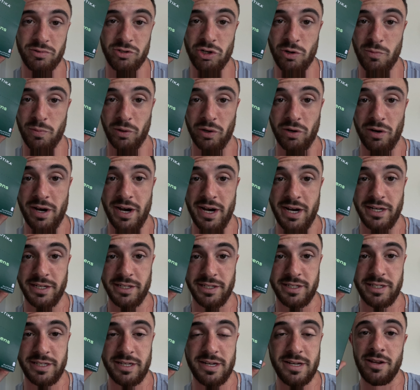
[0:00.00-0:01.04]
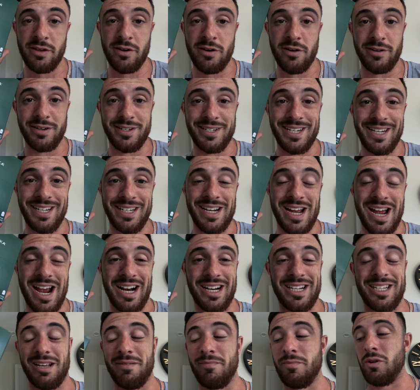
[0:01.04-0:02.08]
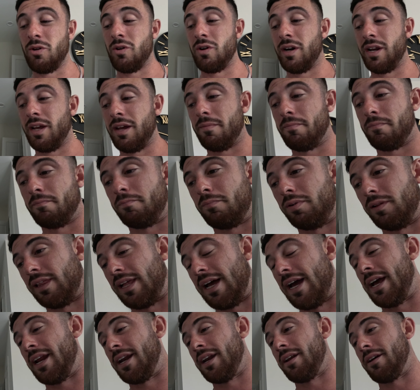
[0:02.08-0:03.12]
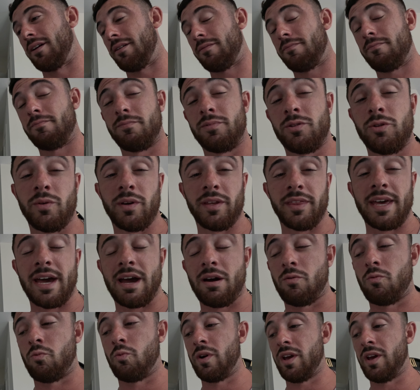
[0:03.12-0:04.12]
super greens, another detox immunity blend. Doing that